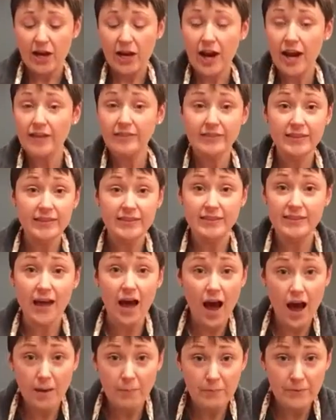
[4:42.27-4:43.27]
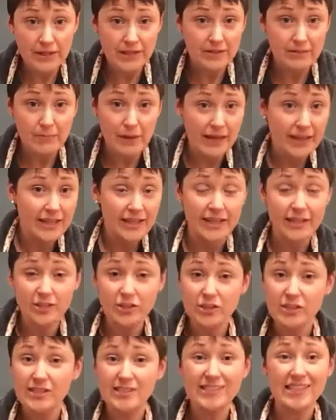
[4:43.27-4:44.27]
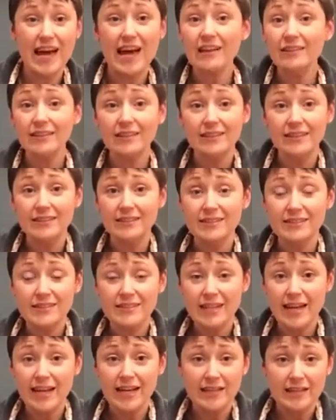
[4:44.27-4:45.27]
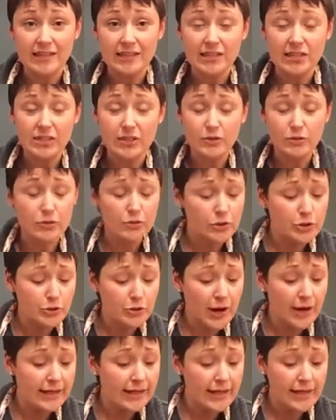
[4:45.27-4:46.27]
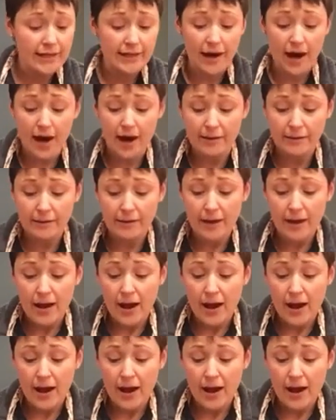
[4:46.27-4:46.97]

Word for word: cut this up and make it into salad instead, into shredded uh,